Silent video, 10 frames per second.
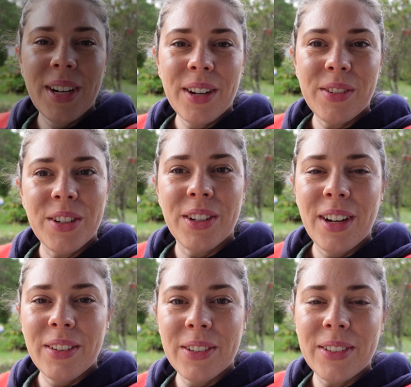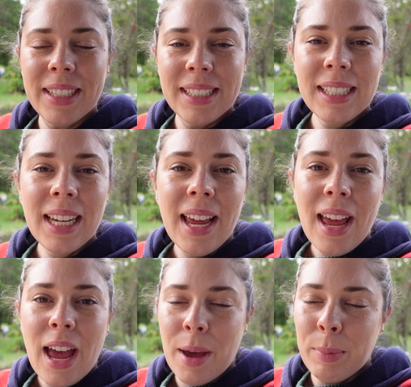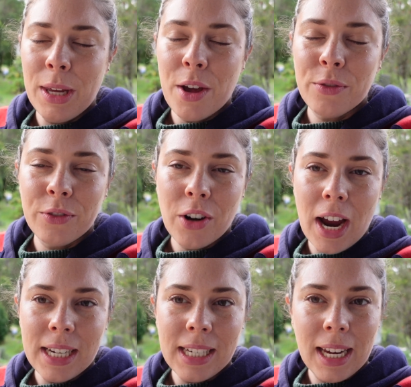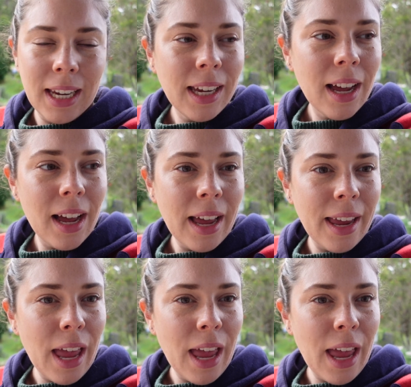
afternoon, everyone. Happy Friday. I